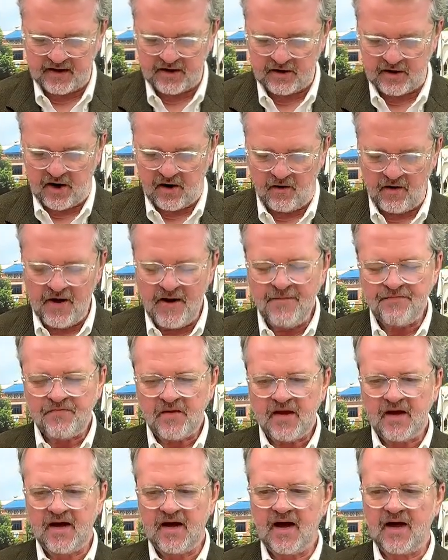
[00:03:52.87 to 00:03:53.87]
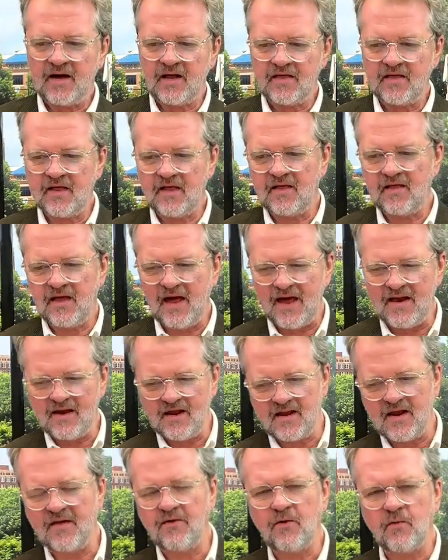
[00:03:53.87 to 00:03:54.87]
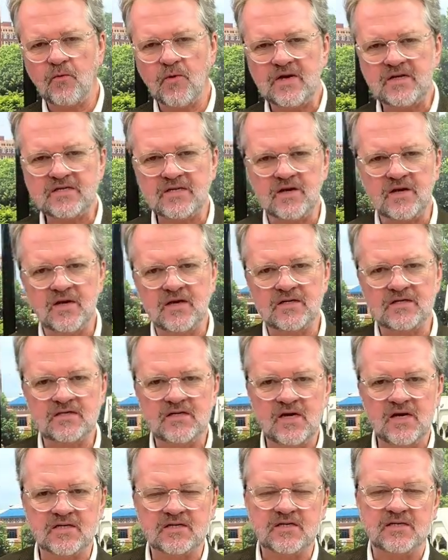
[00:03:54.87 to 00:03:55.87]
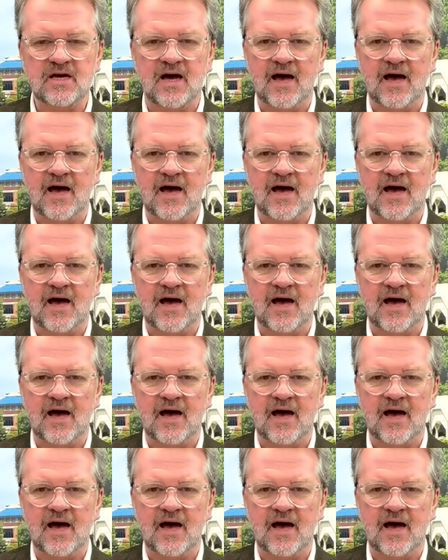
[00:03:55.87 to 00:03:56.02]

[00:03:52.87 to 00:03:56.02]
You know, and another reason is this.